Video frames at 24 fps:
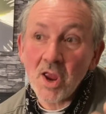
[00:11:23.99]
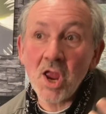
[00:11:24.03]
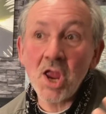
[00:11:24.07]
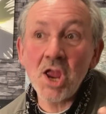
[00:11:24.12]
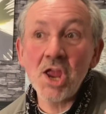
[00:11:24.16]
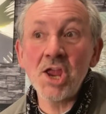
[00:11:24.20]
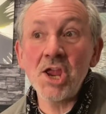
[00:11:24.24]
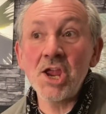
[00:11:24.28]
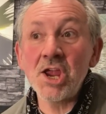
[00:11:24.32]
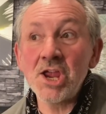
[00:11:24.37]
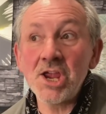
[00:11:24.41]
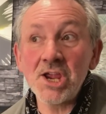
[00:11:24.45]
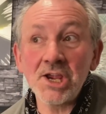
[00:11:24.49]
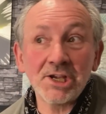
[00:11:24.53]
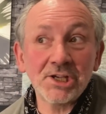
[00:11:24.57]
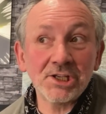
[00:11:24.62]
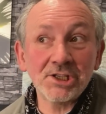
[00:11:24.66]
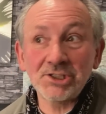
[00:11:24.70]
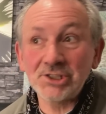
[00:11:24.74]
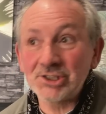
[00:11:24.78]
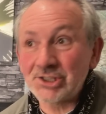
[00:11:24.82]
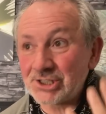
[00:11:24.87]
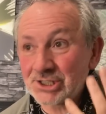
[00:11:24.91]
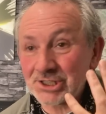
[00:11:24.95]
It
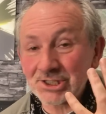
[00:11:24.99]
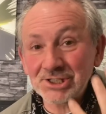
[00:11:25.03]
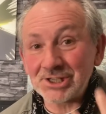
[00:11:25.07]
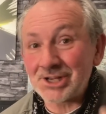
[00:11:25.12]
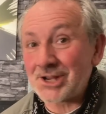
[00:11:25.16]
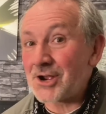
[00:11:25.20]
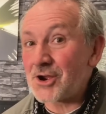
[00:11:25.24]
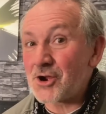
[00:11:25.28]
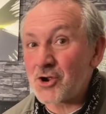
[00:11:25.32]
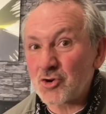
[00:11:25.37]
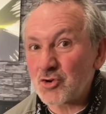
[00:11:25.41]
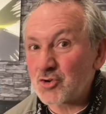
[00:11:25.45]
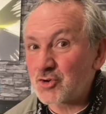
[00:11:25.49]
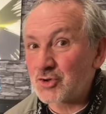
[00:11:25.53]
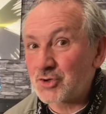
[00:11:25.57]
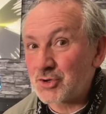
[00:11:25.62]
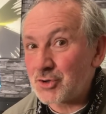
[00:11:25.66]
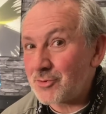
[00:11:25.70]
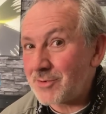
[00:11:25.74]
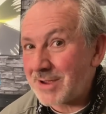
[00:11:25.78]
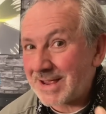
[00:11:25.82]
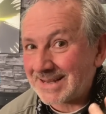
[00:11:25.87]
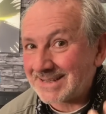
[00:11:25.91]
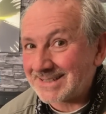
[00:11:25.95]
just can't
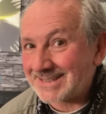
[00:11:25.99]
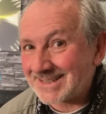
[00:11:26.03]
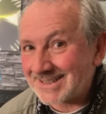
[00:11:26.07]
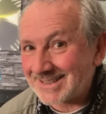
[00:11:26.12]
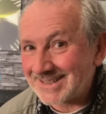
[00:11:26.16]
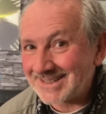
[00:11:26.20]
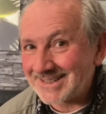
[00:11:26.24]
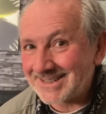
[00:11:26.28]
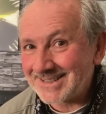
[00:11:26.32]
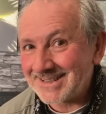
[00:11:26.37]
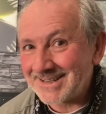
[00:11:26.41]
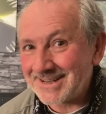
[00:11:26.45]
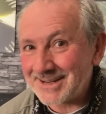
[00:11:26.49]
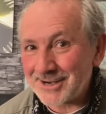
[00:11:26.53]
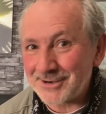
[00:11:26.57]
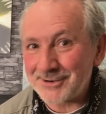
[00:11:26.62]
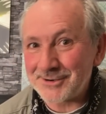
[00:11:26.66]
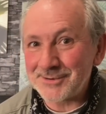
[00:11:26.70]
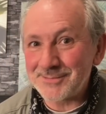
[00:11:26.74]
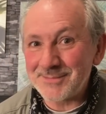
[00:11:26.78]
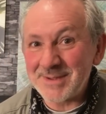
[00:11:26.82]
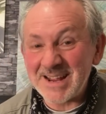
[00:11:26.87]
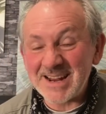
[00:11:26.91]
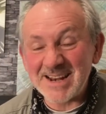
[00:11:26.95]
do it, you know what
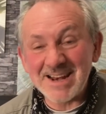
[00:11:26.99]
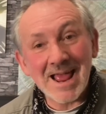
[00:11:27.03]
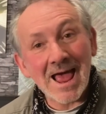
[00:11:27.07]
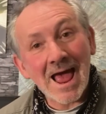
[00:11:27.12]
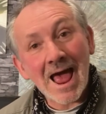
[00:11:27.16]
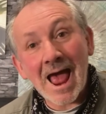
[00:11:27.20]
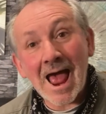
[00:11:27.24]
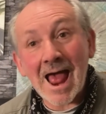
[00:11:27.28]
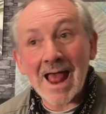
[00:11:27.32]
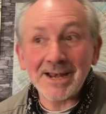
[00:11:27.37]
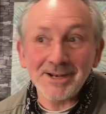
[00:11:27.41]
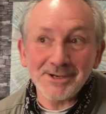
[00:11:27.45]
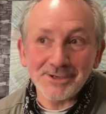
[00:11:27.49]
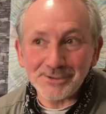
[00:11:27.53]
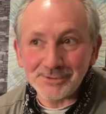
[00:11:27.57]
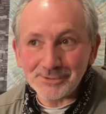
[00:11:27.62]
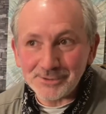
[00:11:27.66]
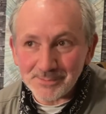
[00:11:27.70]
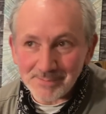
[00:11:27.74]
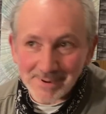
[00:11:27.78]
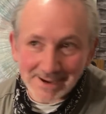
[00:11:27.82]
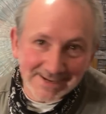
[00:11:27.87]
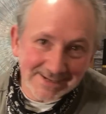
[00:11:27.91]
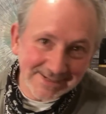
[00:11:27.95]
I mean? And do the
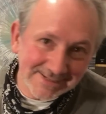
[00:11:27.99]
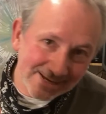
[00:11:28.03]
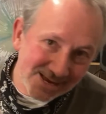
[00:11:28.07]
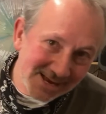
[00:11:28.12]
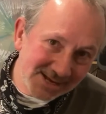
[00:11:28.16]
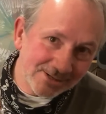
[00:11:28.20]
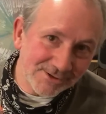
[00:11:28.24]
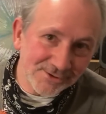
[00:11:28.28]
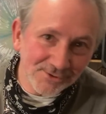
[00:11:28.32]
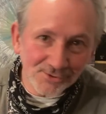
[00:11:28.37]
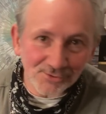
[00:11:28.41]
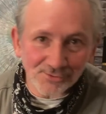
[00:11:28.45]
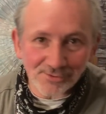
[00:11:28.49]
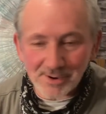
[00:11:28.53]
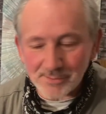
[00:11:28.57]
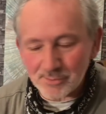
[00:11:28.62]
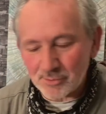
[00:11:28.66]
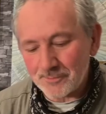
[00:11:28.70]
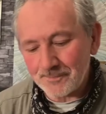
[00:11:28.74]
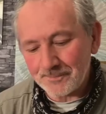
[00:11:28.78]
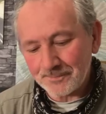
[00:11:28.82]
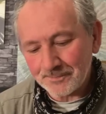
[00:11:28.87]
bass and do the treble.